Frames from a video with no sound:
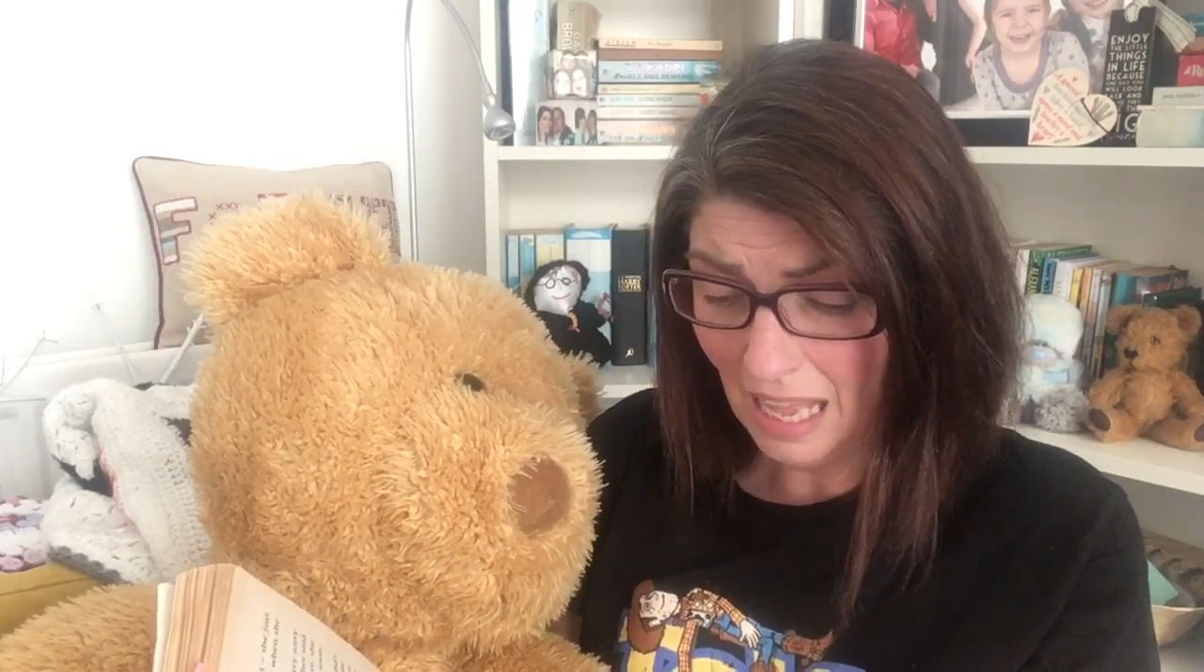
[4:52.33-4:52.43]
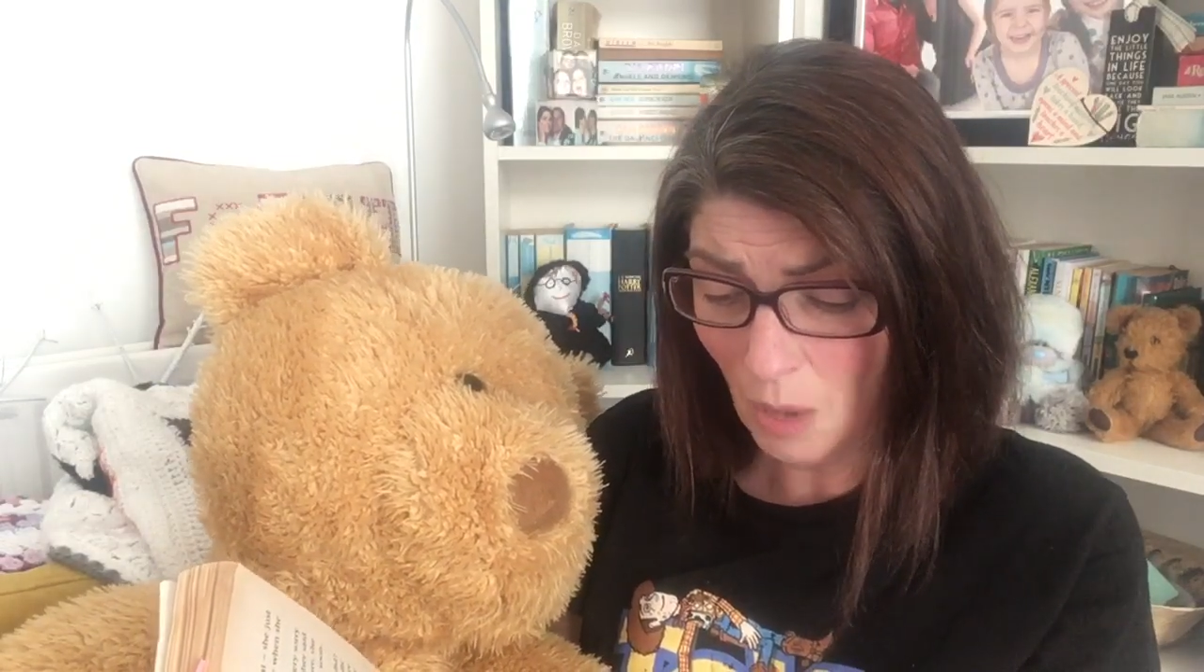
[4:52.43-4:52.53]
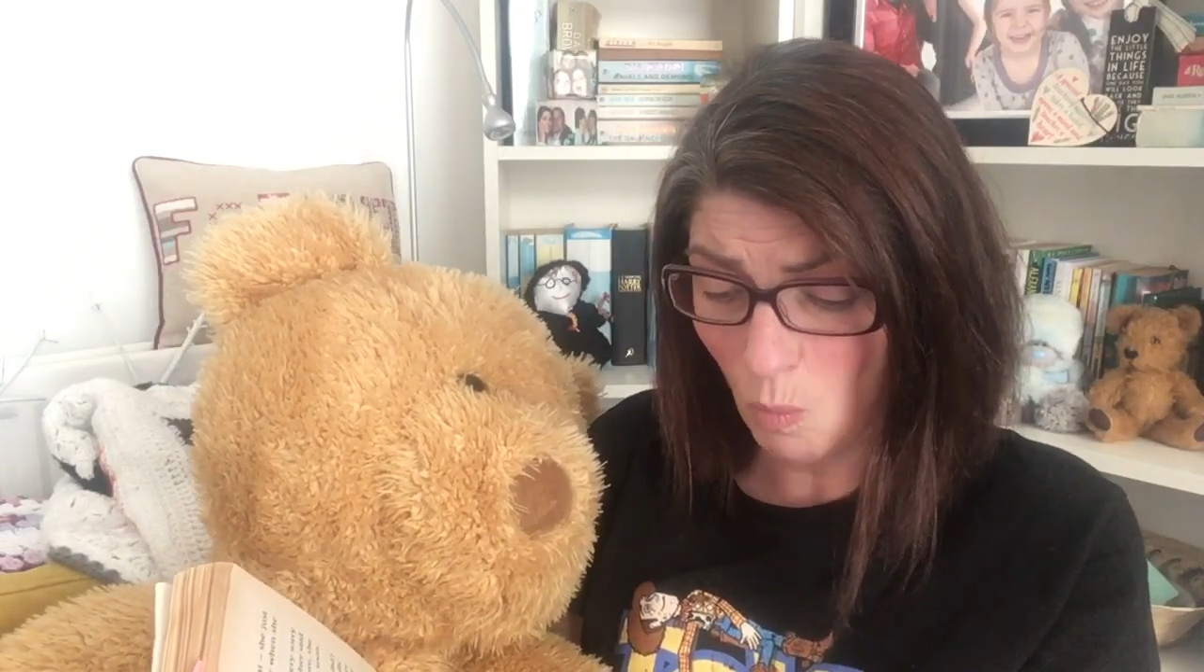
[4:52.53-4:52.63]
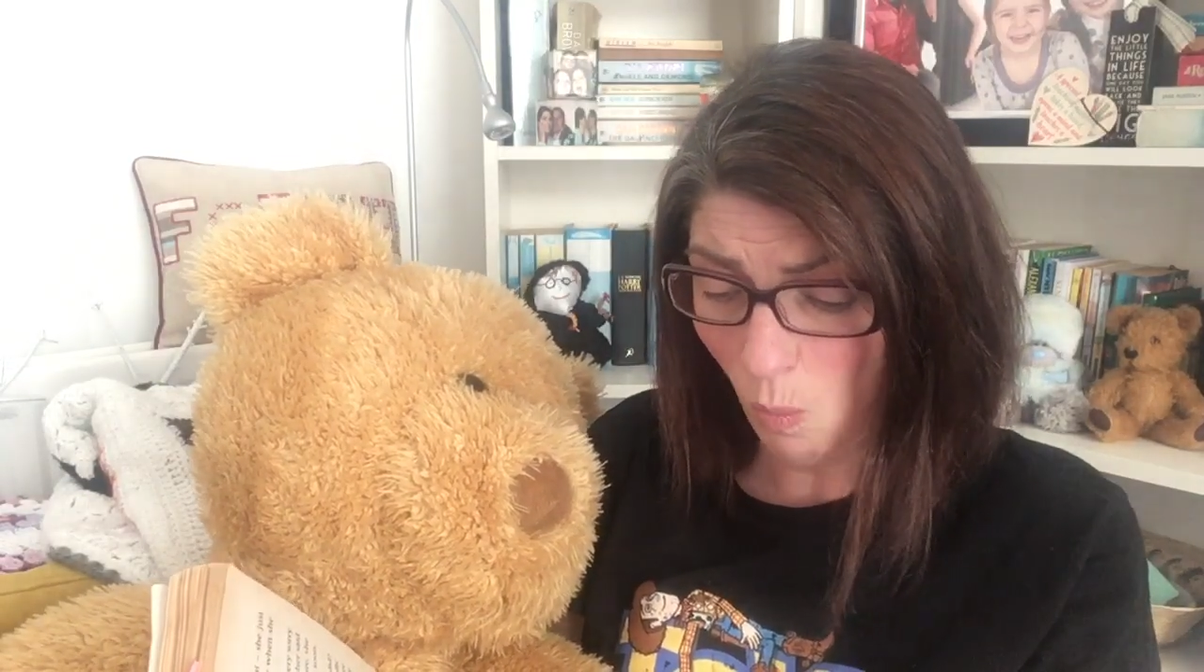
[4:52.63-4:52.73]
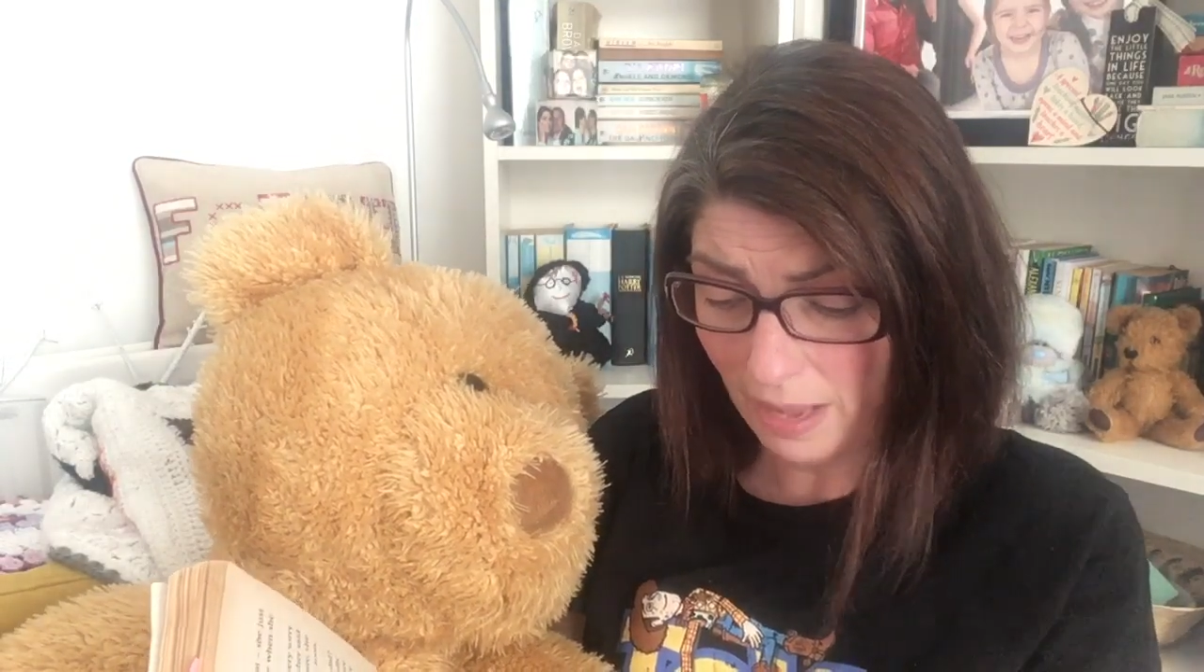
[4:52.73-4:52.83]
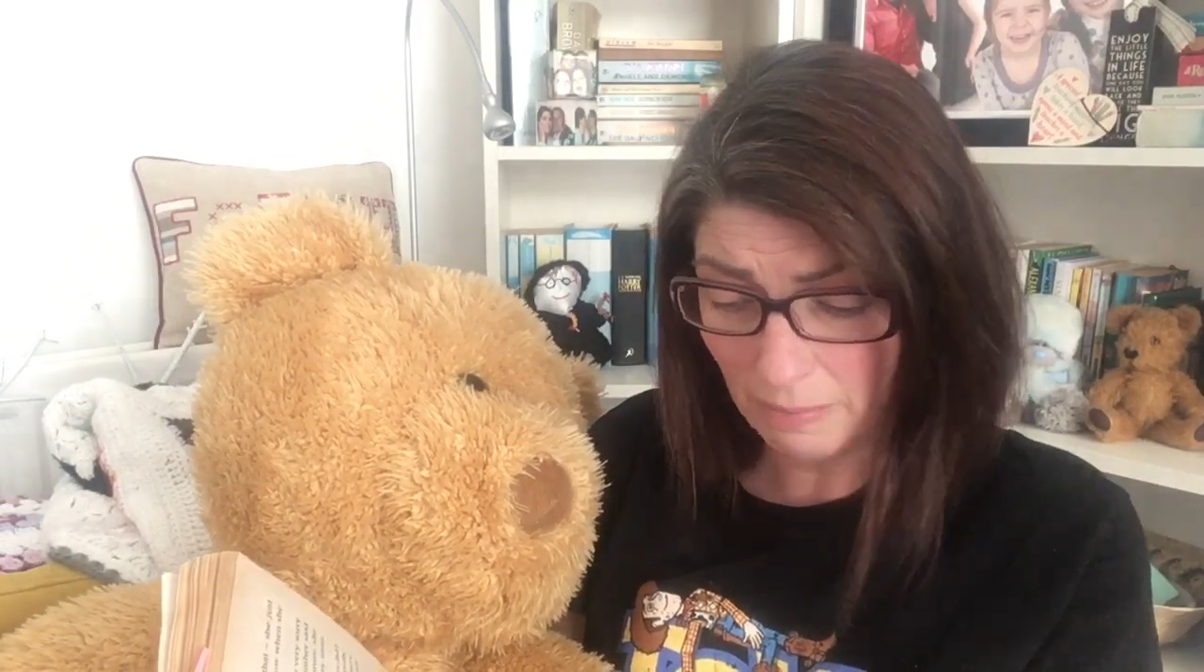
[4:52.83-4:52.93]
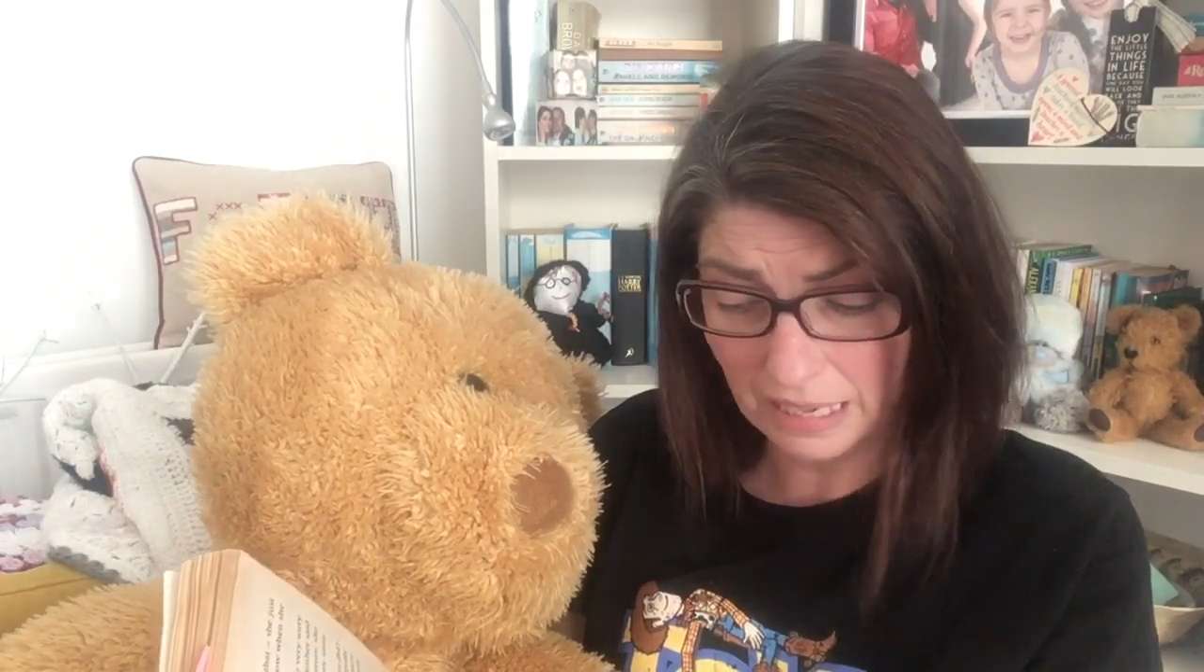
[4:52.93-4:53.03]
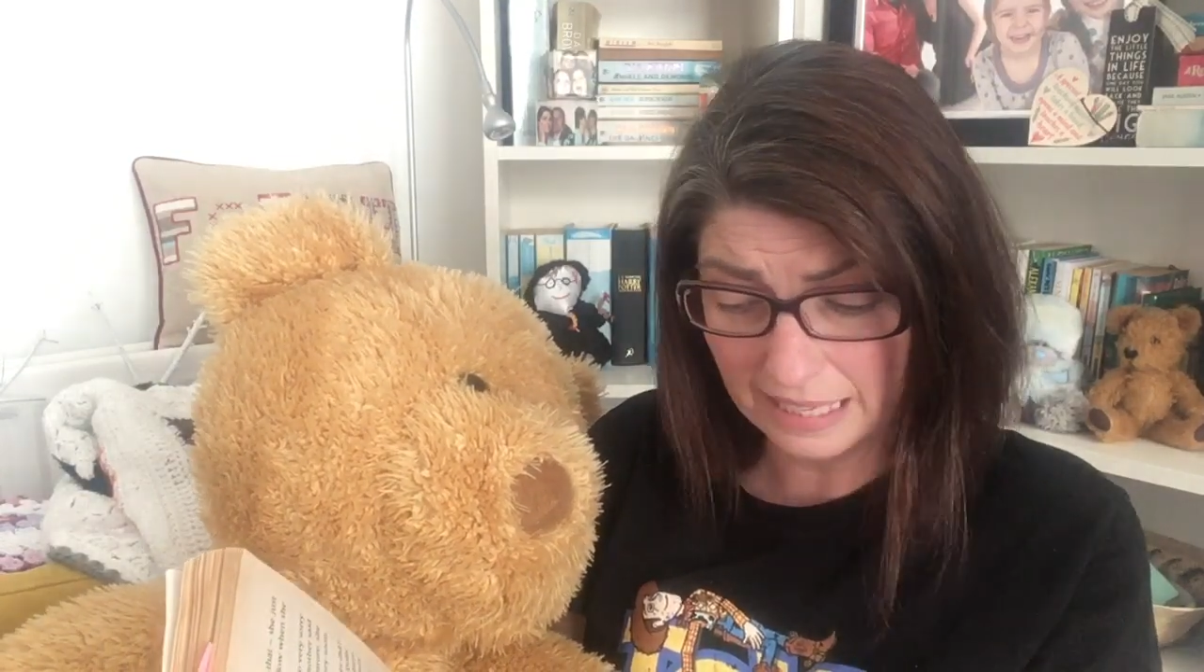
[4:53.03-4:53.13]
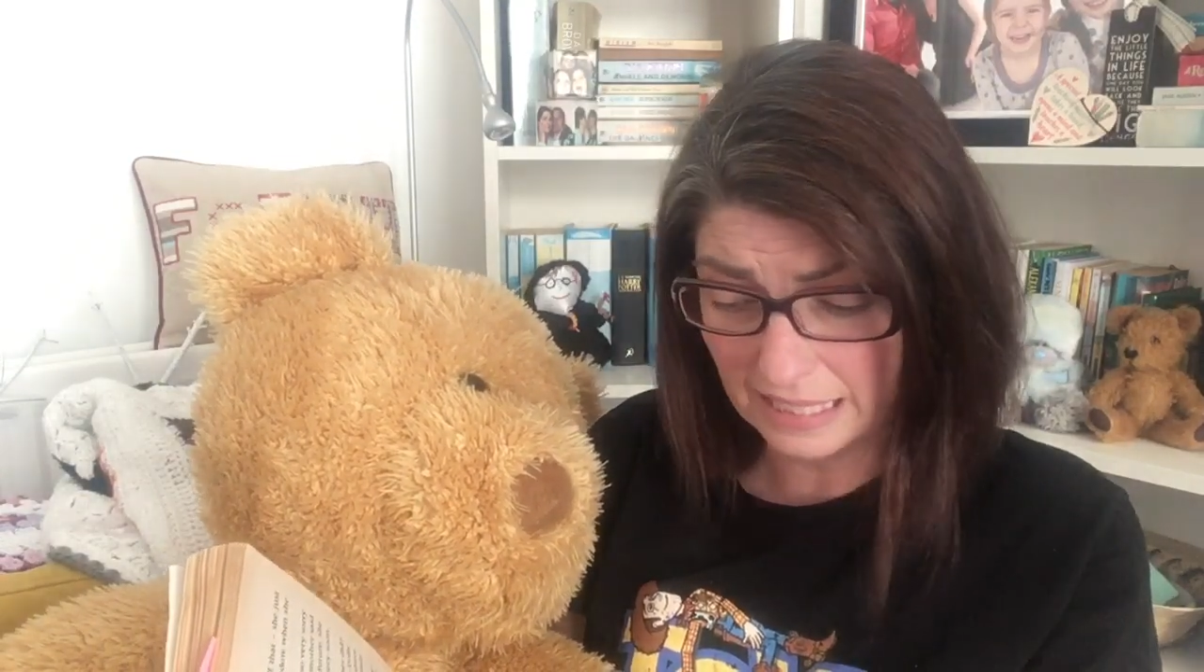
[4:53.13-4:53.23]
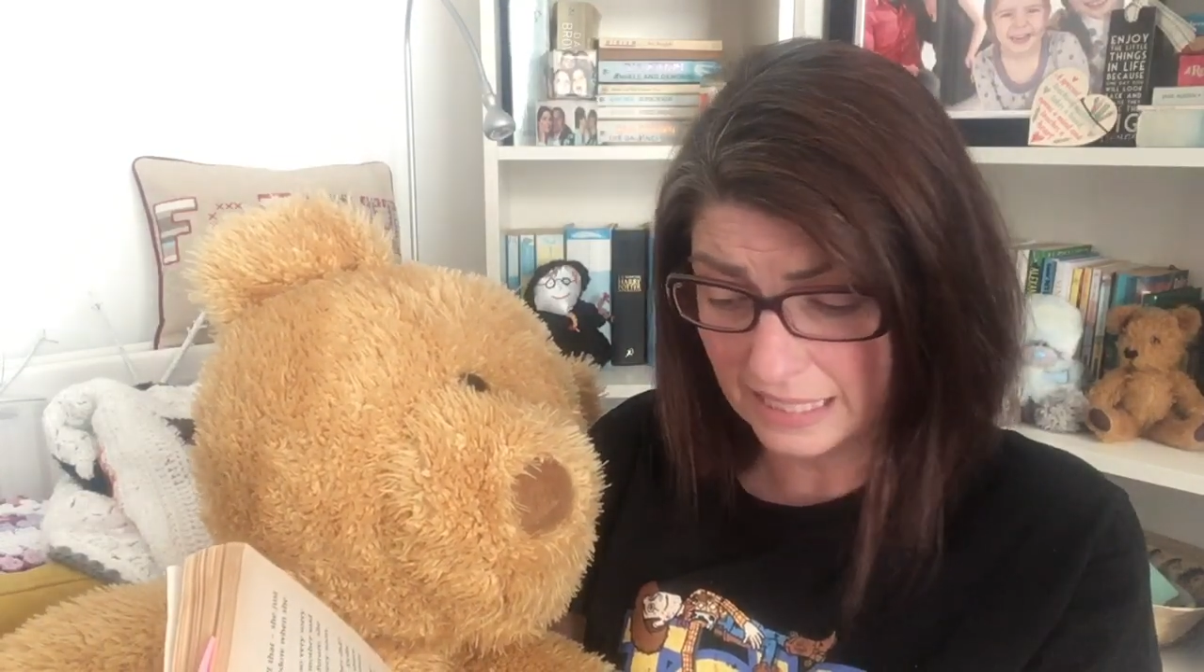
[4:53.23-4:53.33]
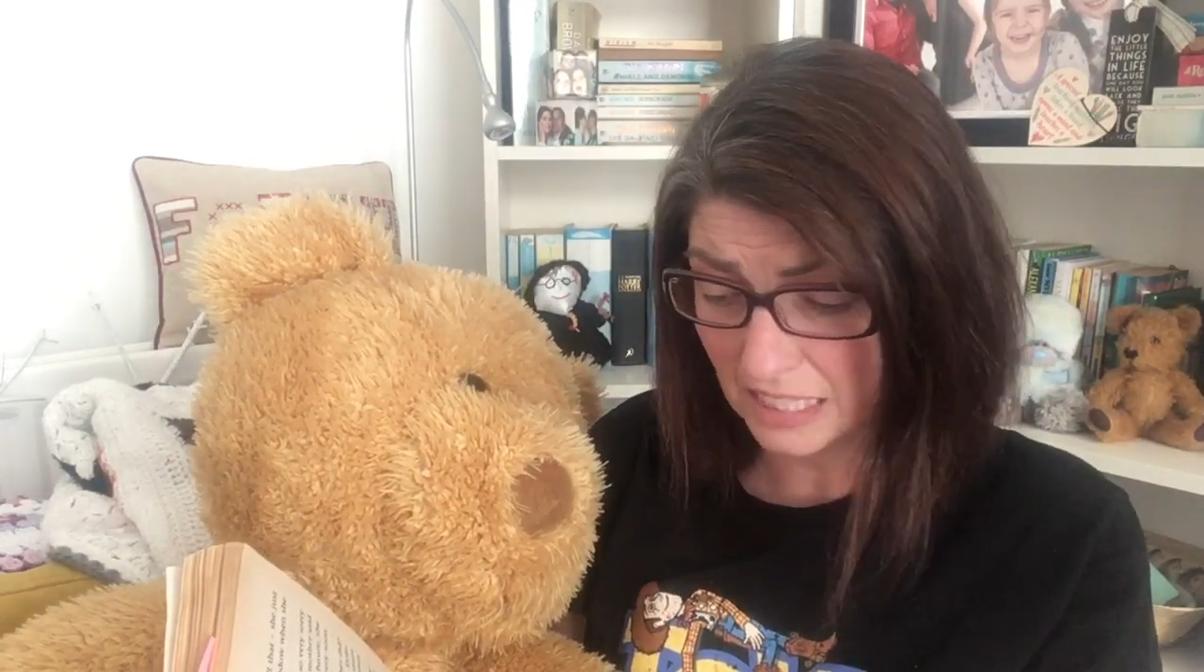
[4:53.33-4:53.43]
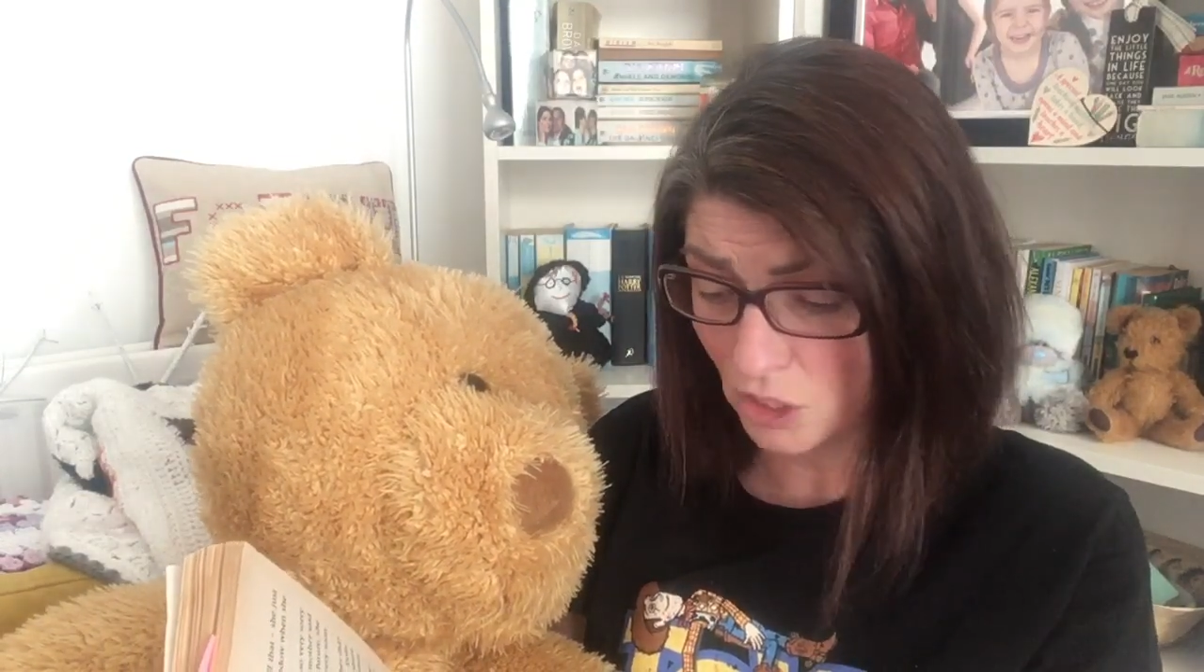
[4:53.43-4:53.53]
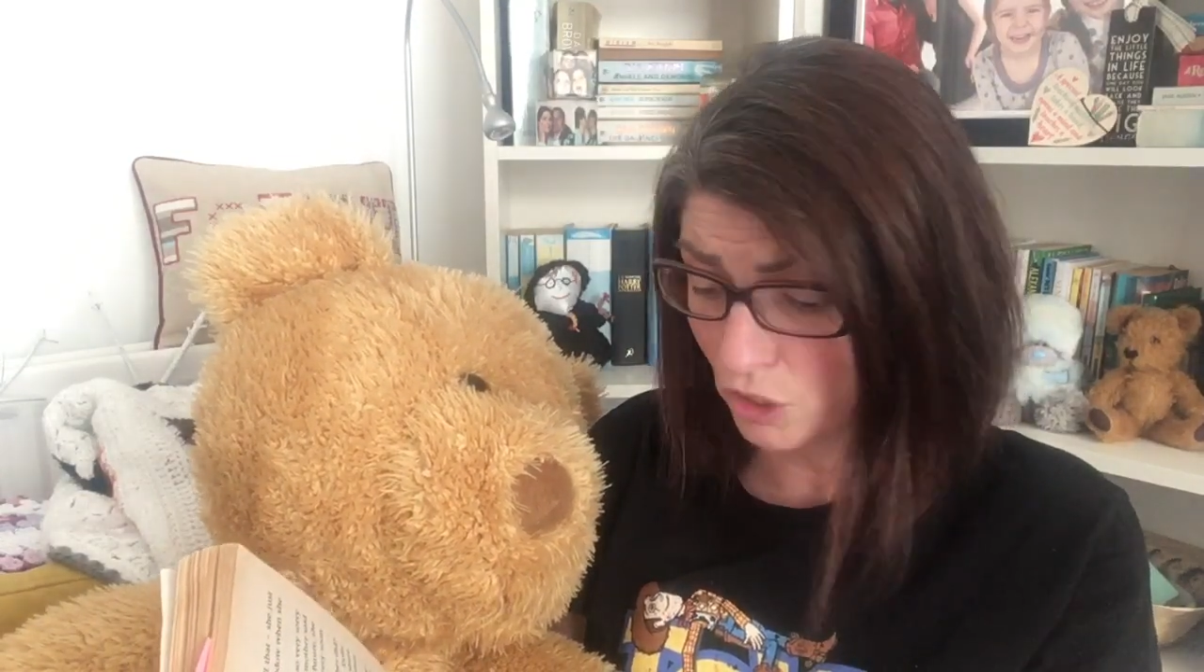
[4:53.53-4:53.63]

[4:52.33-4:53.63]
And when my little sister